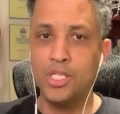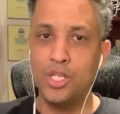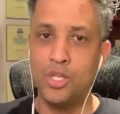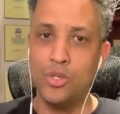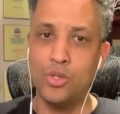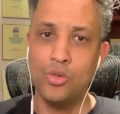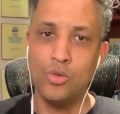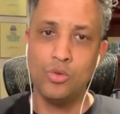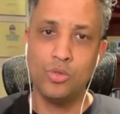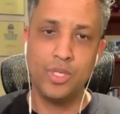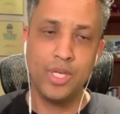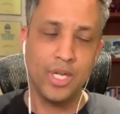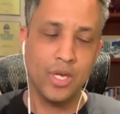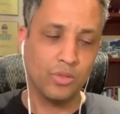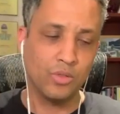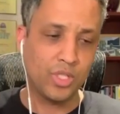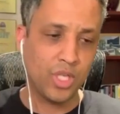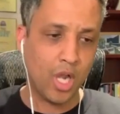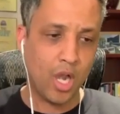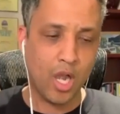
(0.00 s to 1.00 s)
to
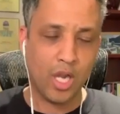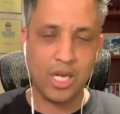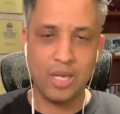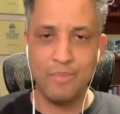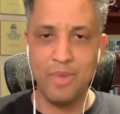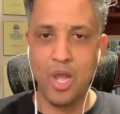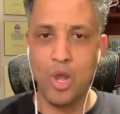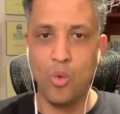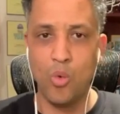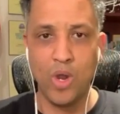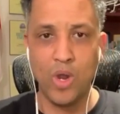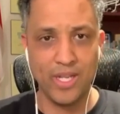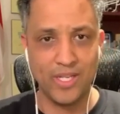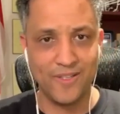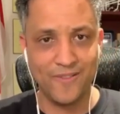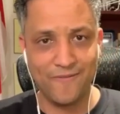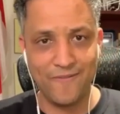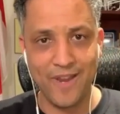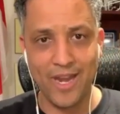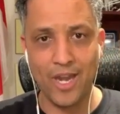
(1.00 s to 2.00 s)
talk about
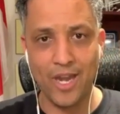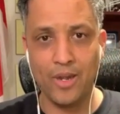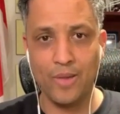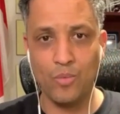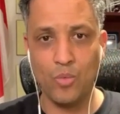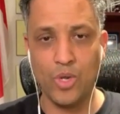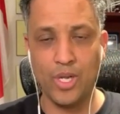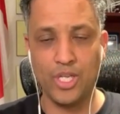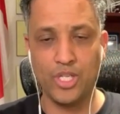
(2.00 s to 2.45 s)
what is fair